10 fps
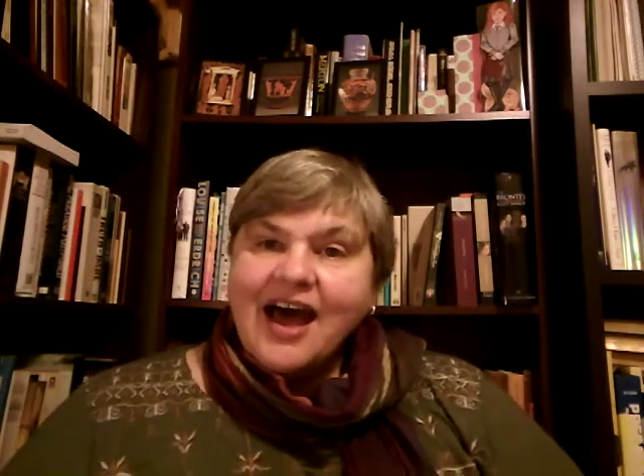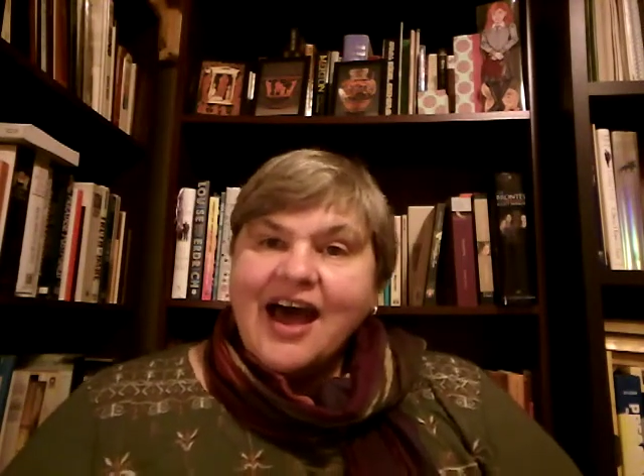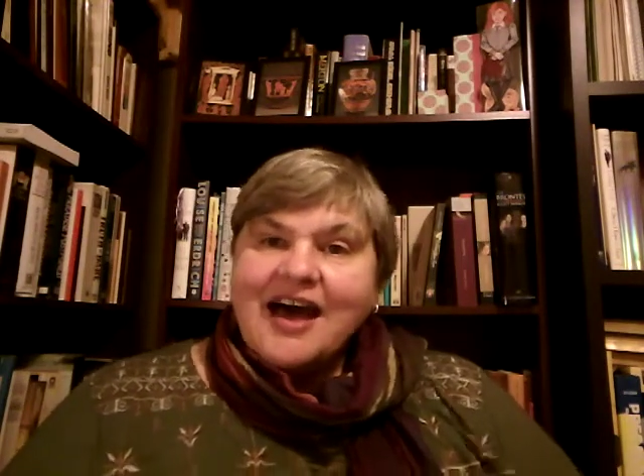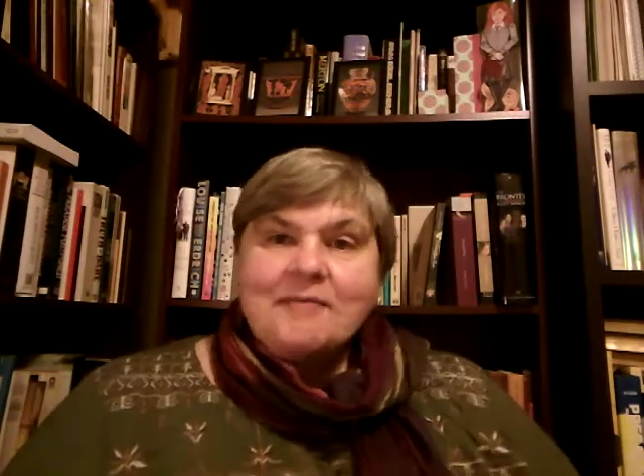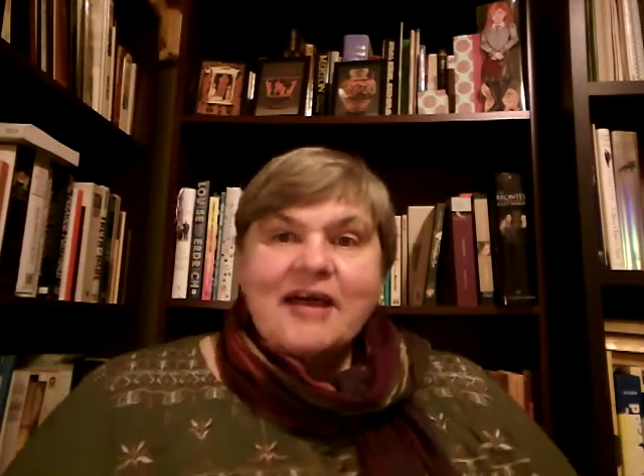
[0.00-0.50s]

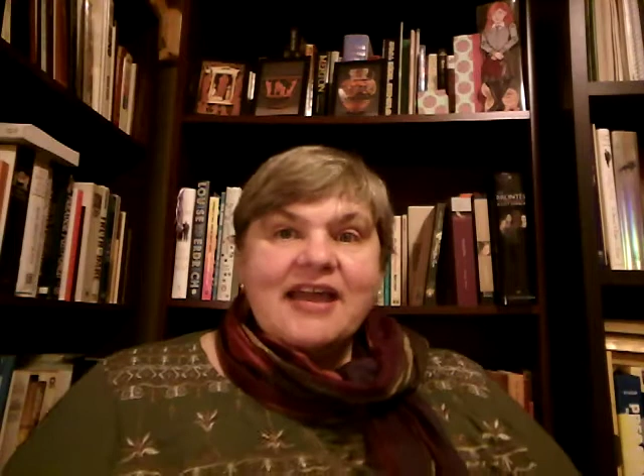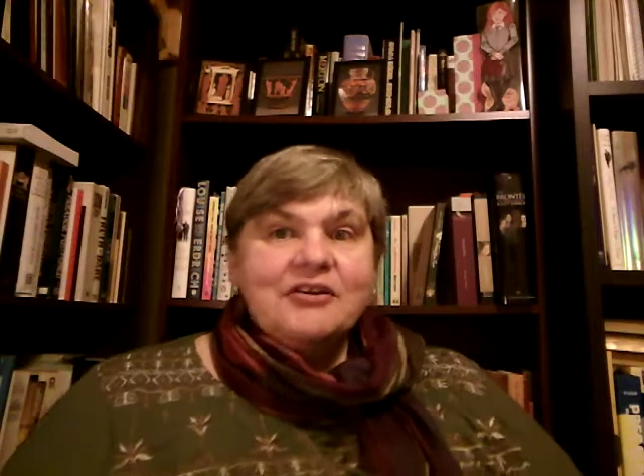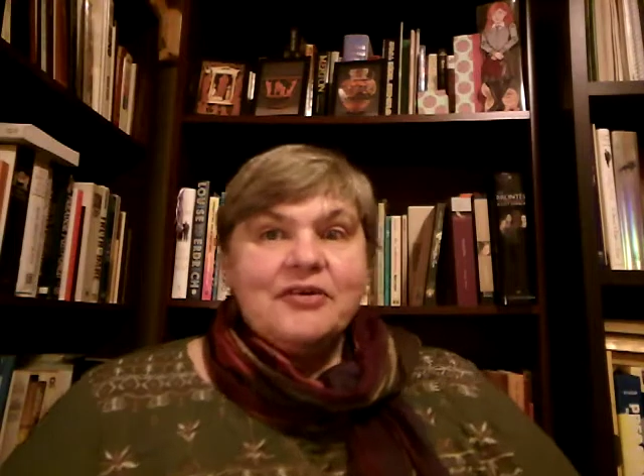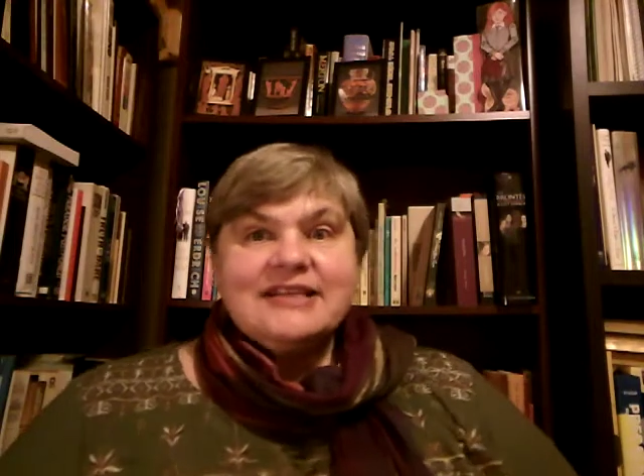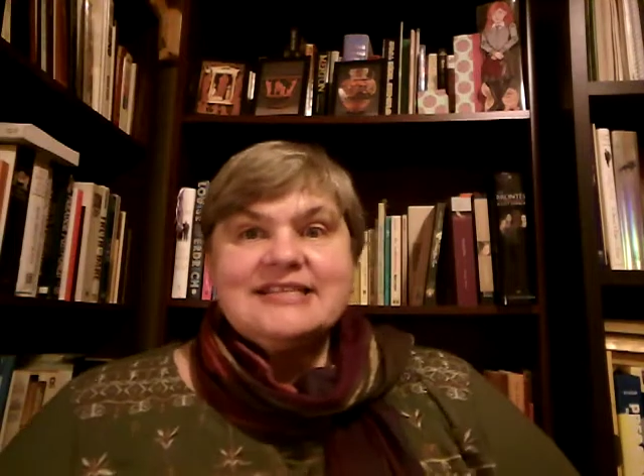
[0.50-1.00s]
I had
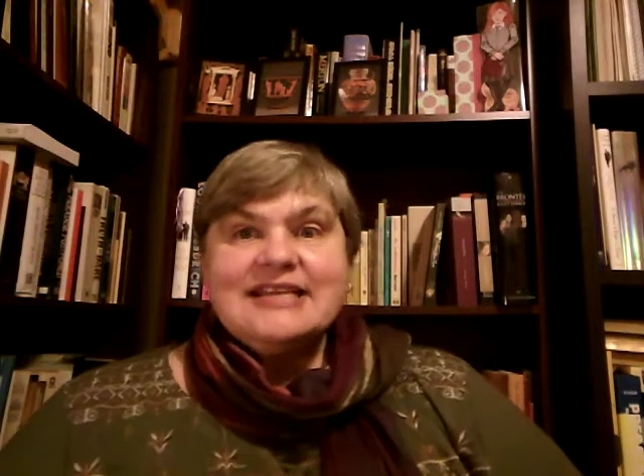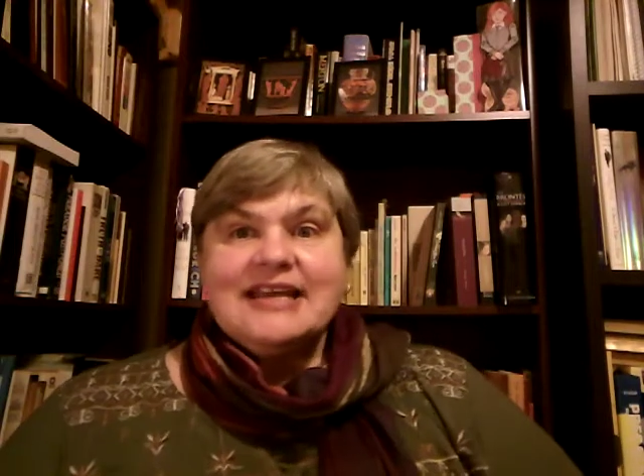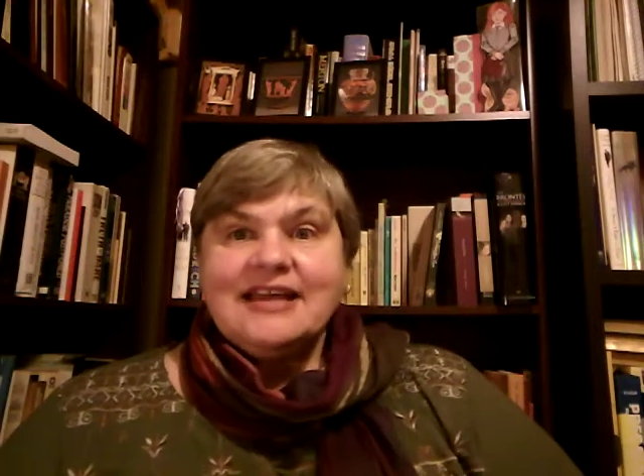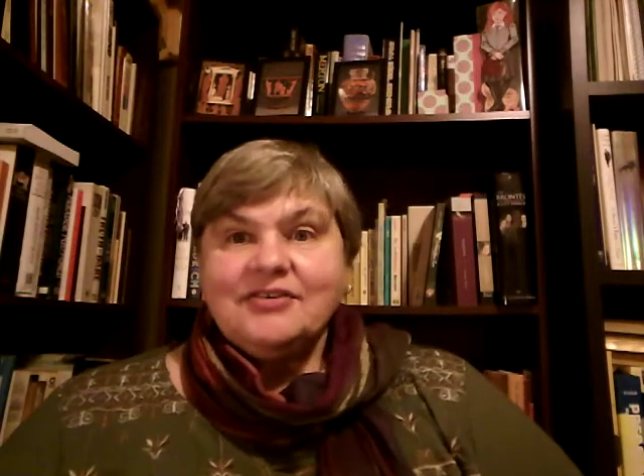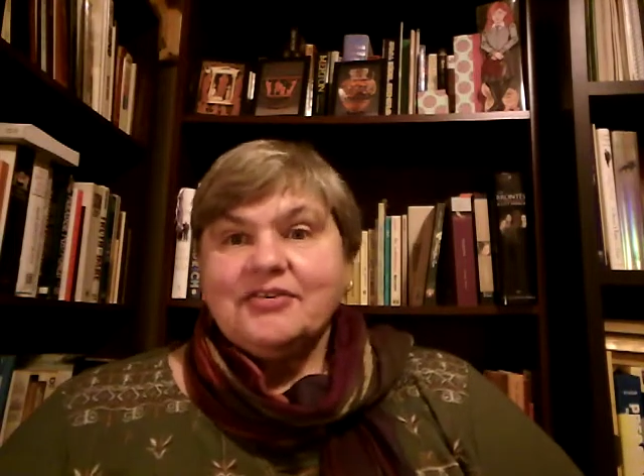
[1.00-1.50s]
great
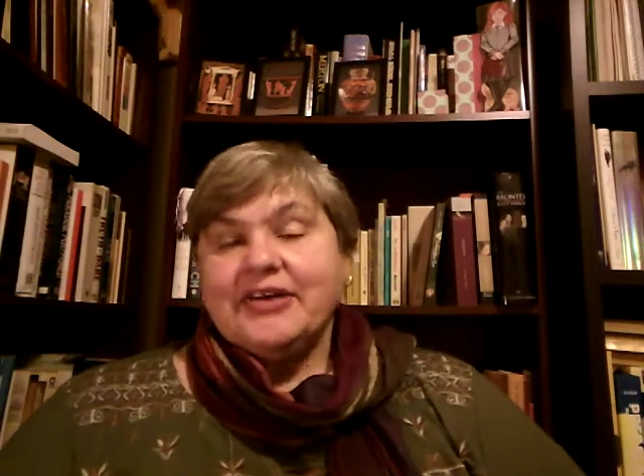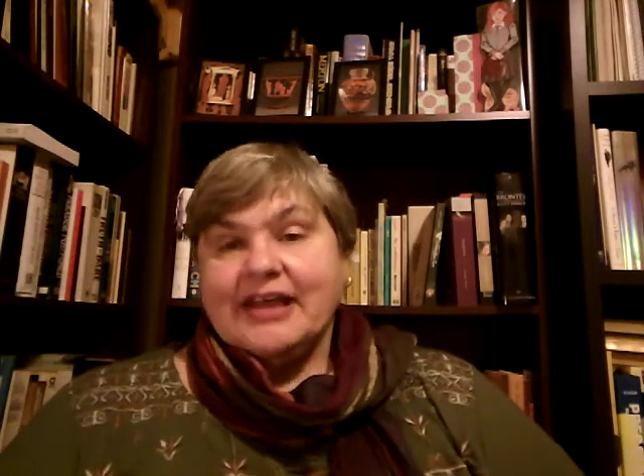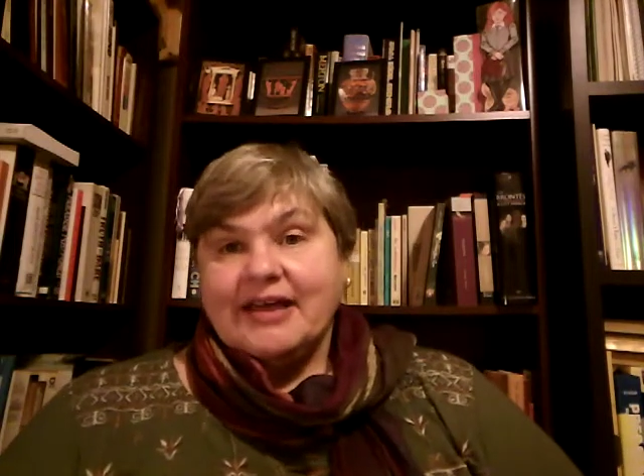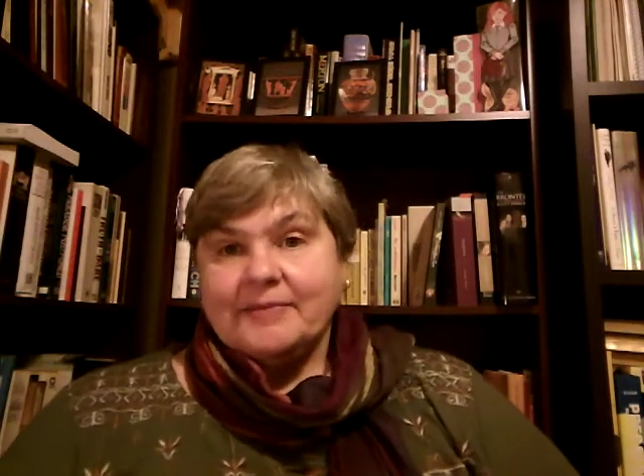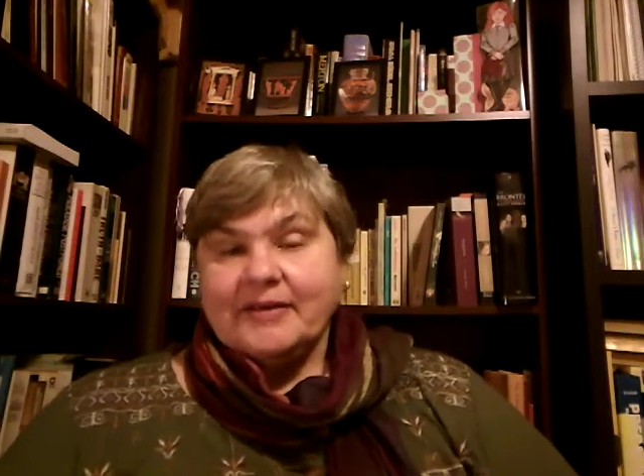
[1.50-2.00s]
skin growing
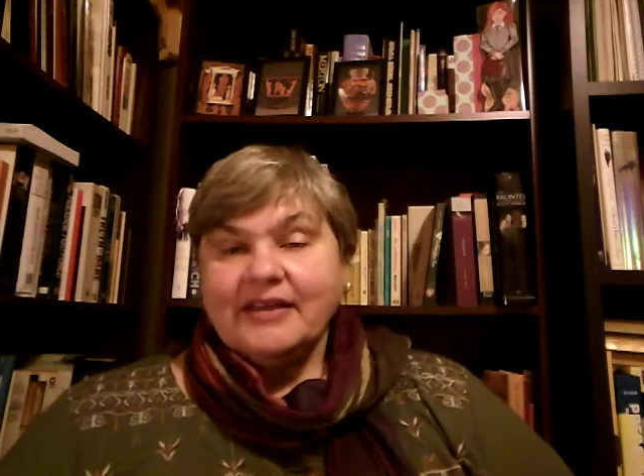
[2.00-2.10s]
up,